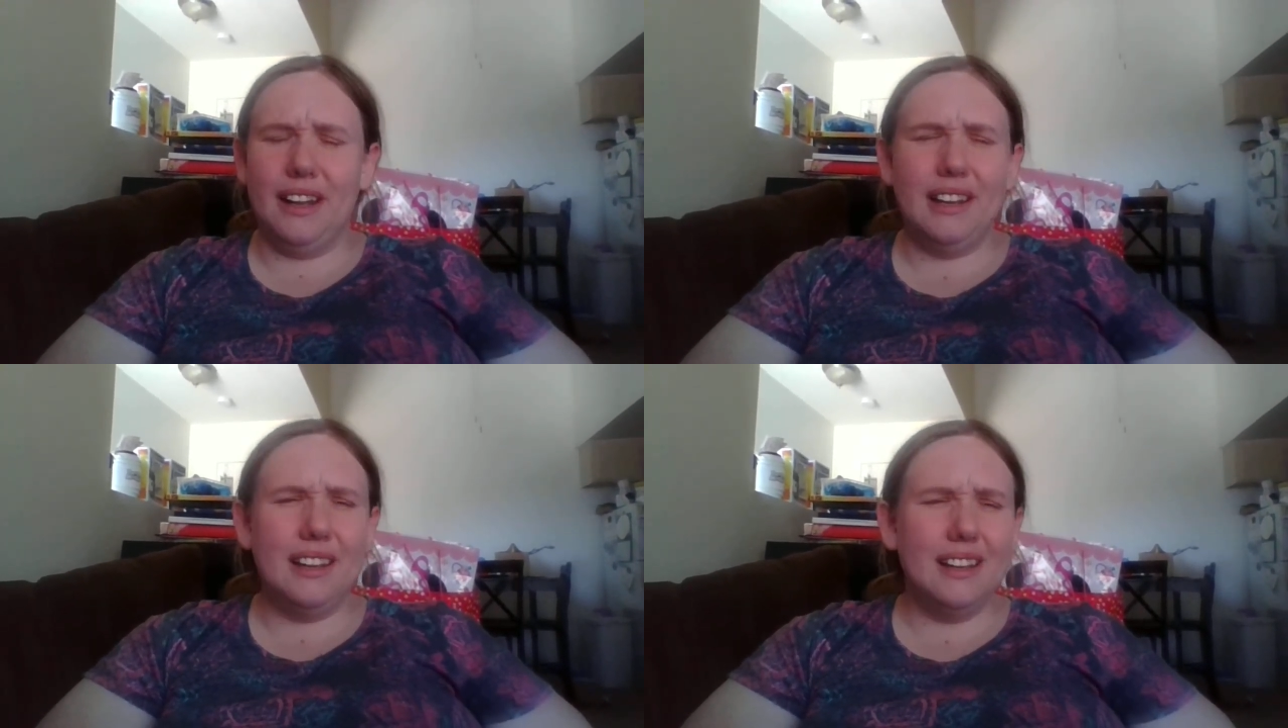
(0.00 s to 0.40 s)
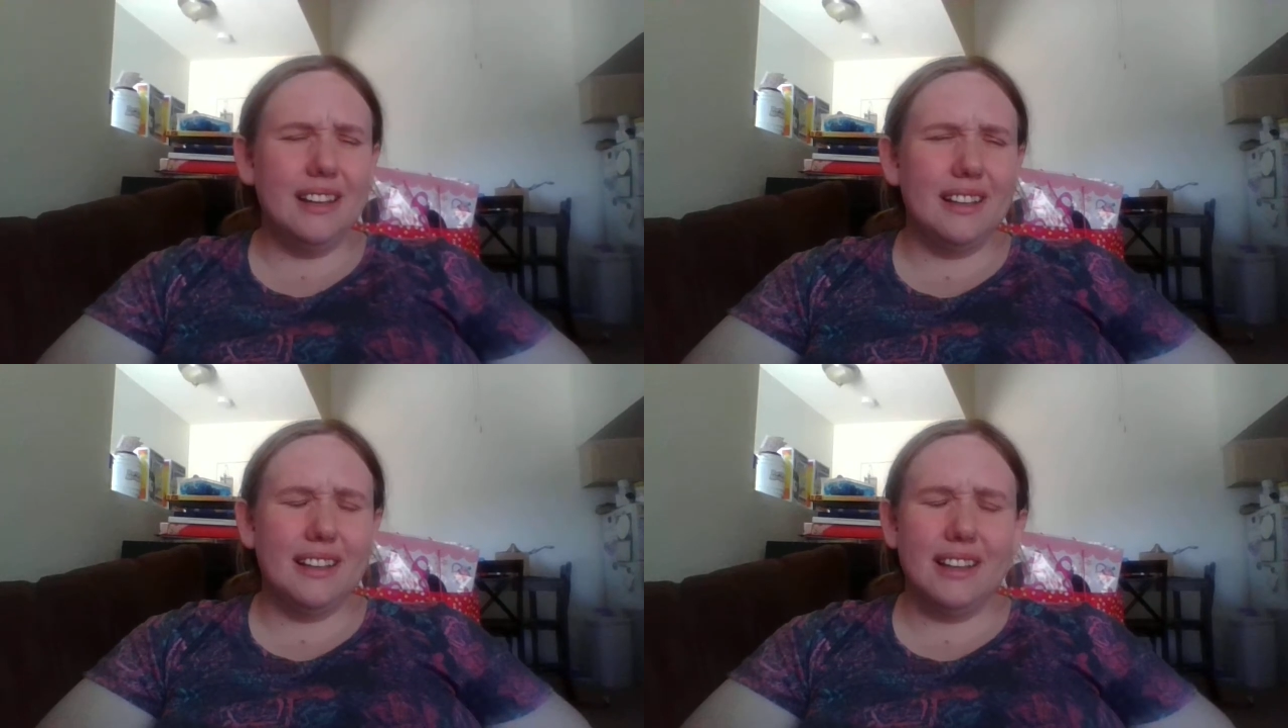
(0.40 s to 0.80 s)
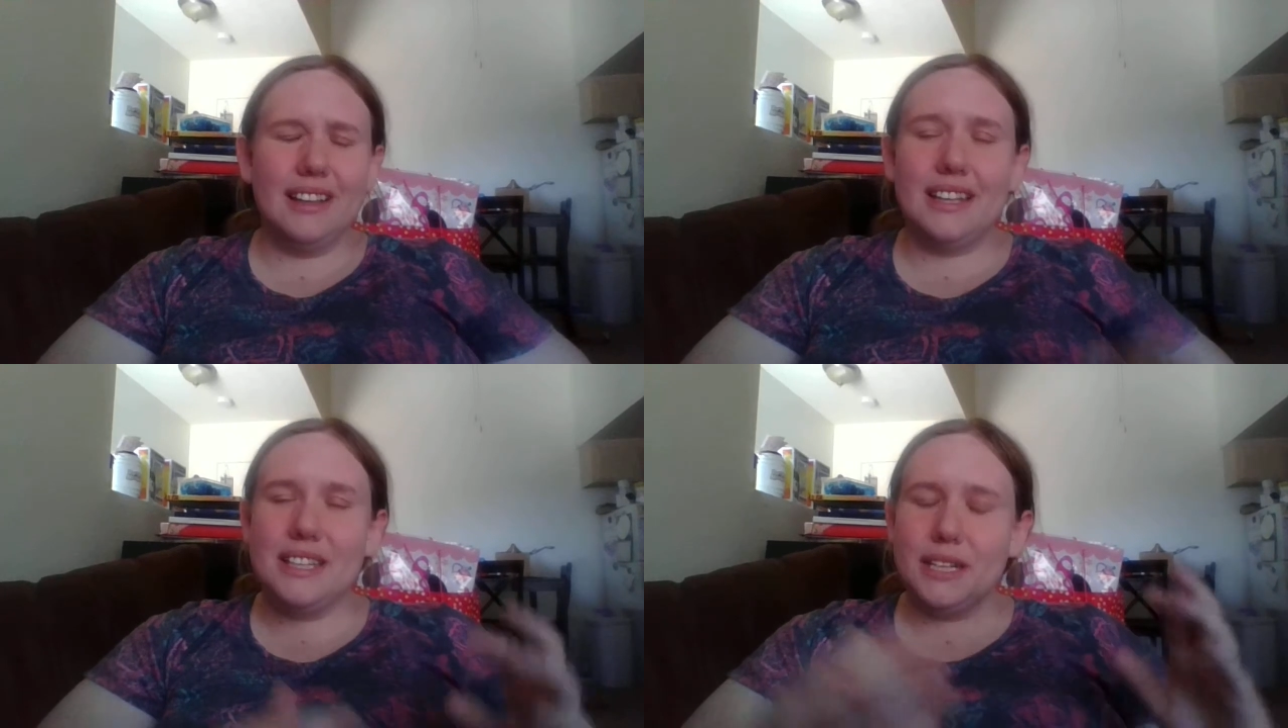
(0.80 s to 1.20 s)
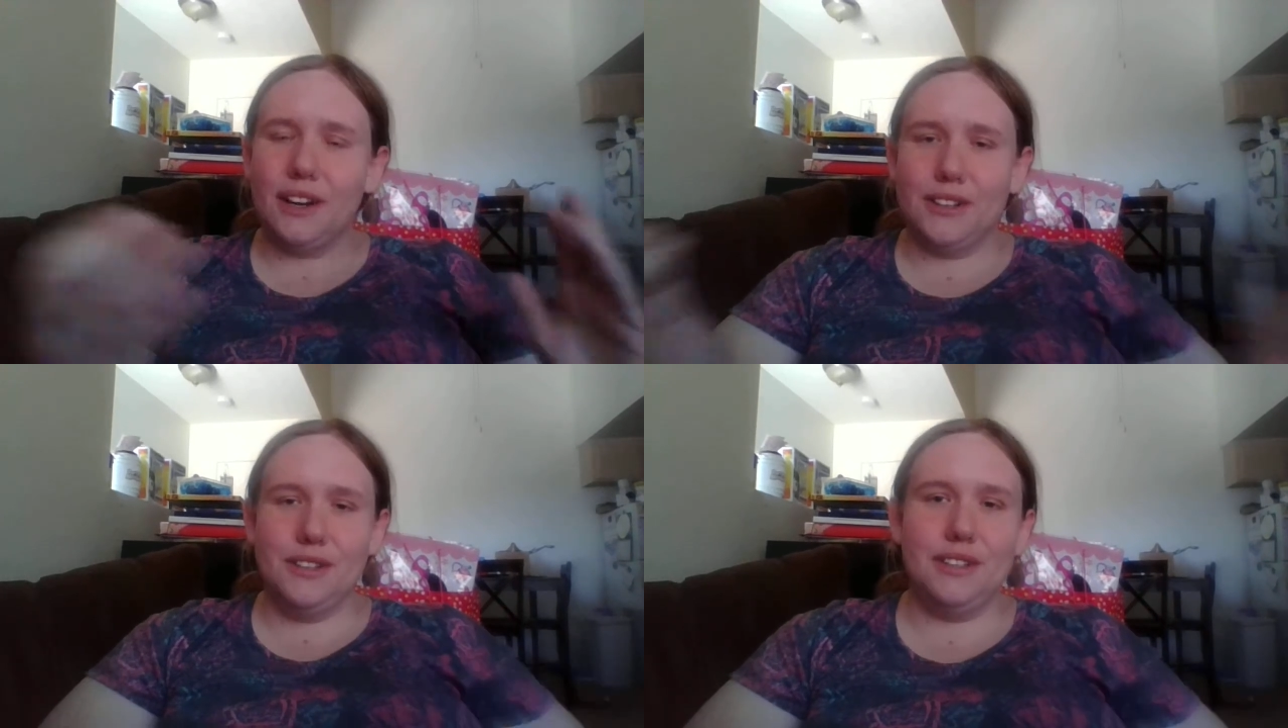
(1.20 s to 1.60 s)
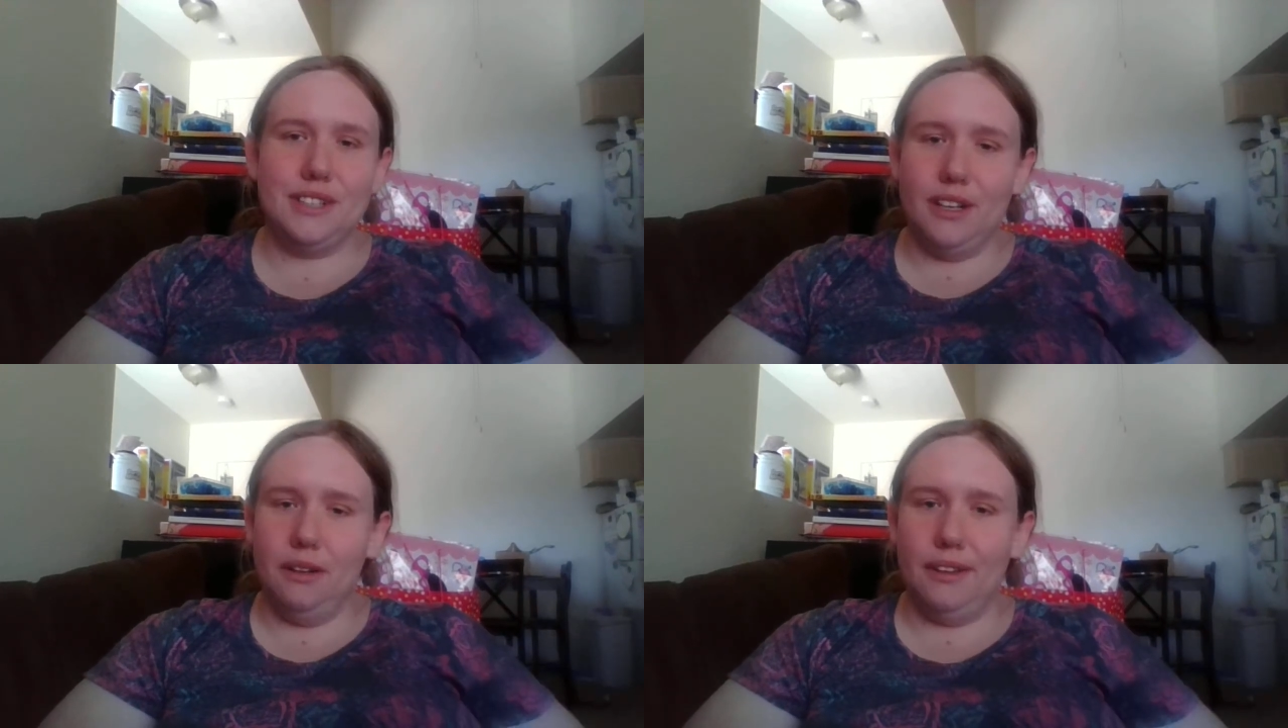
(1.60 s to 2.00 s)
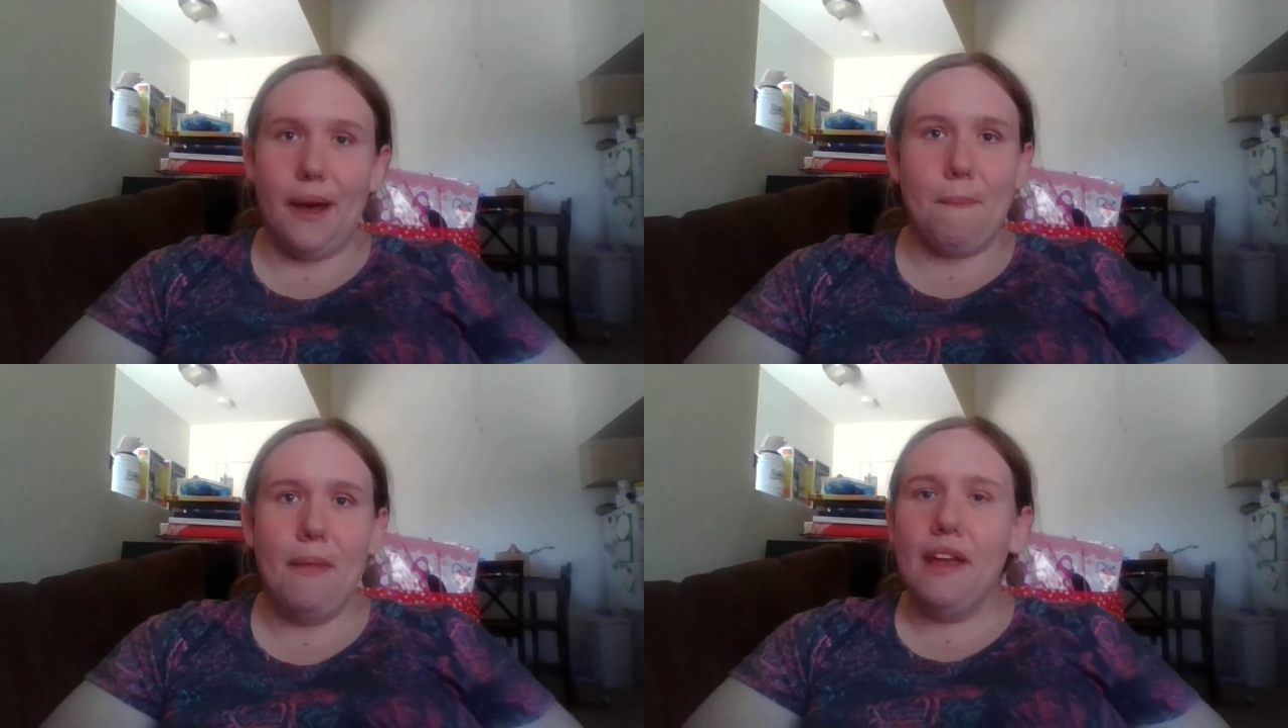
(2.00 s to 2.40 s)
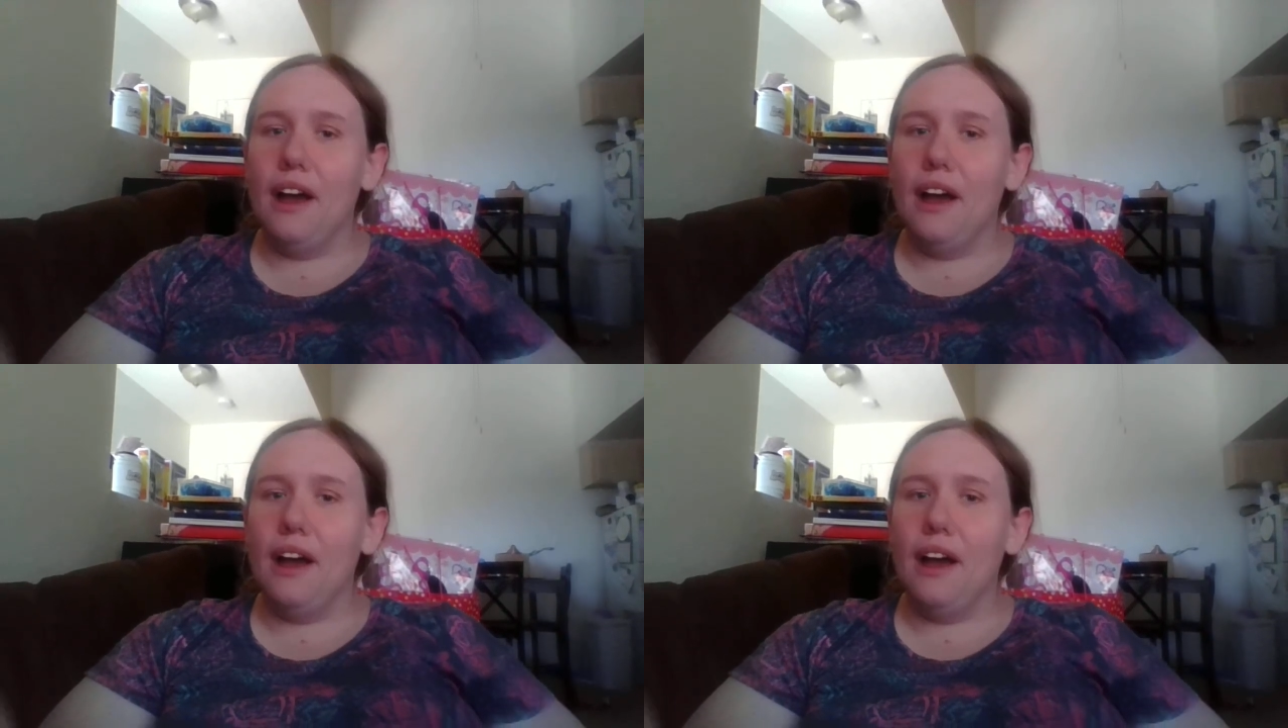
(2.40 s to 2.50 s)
And this cartoonist and all,